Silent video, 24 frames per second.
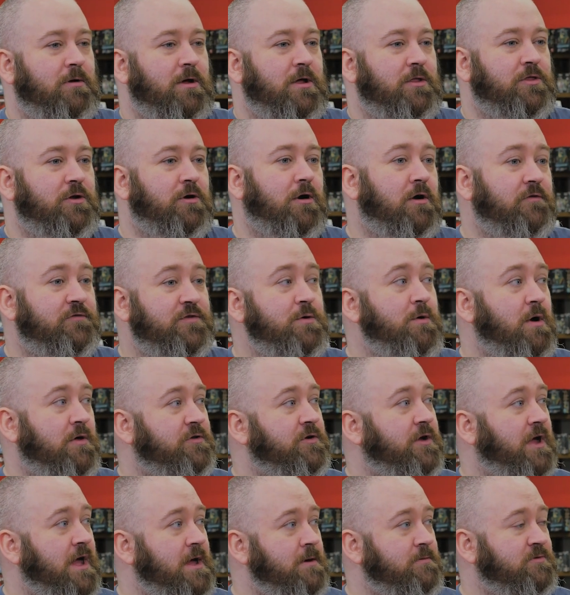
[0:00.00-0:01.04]
There are a few
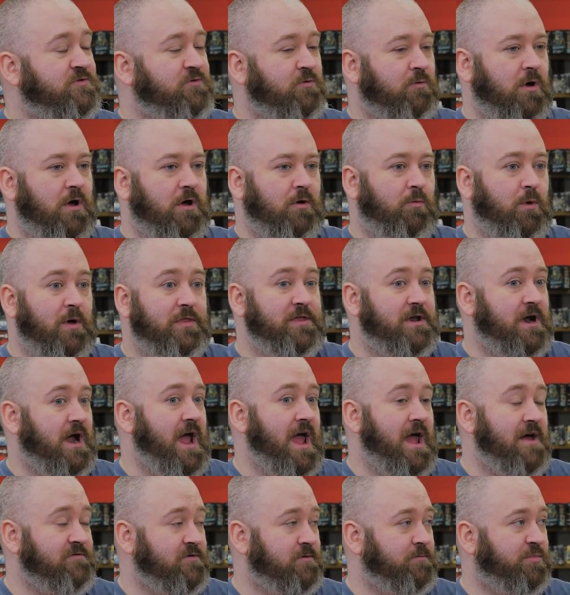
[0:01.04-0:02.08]
other games. One that I
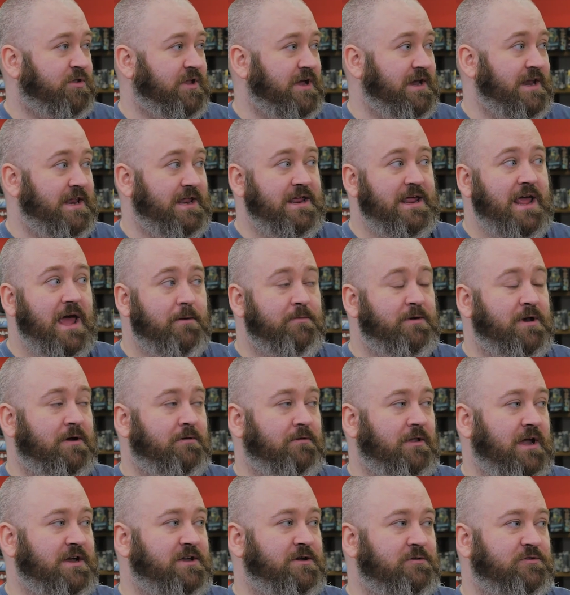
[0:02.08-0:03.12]
haven't played yet, but I
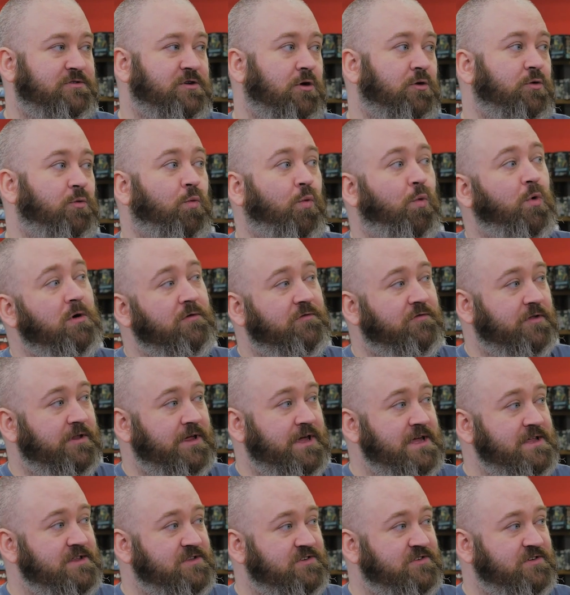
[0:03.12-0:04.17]
would like to, is called
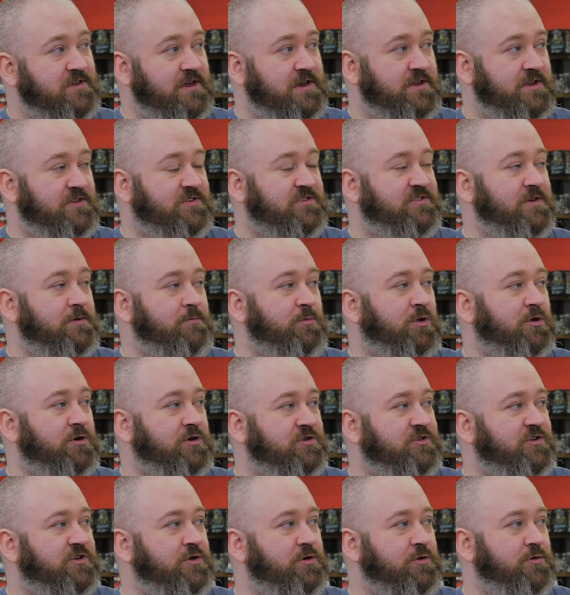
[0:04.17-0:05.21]
Warfleets. It is similar
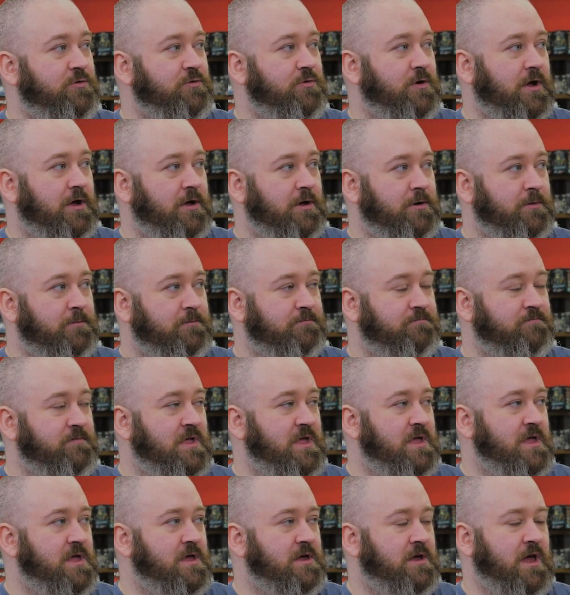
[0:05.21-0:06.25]
to
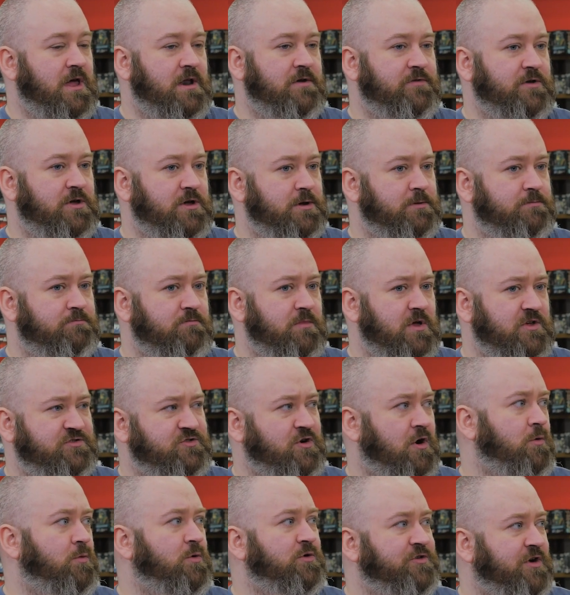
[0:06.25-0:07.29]
kind of a
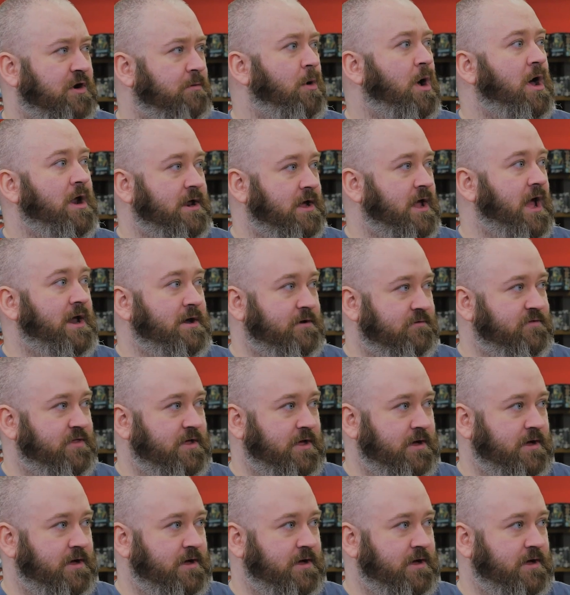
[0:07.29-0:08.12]
Star Wars Armada kind of thing.